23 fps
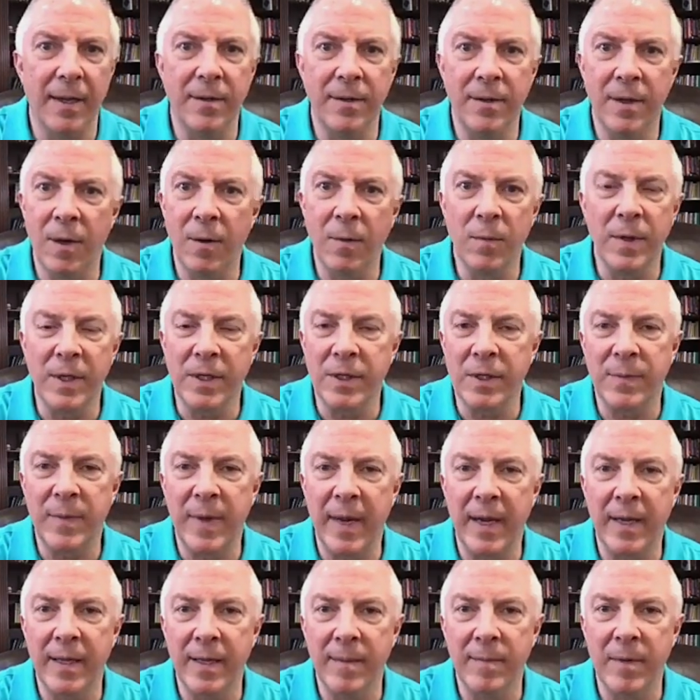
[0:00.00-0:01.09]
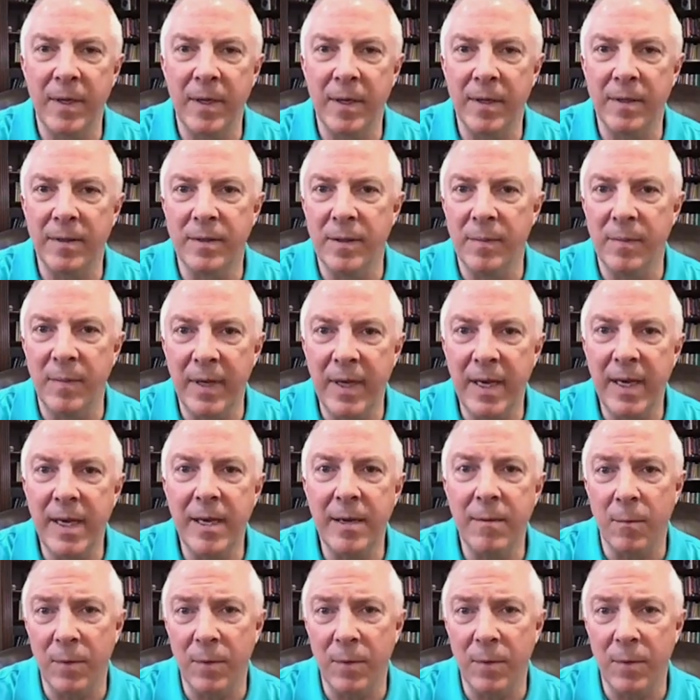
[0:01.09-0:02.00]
don't expect them to be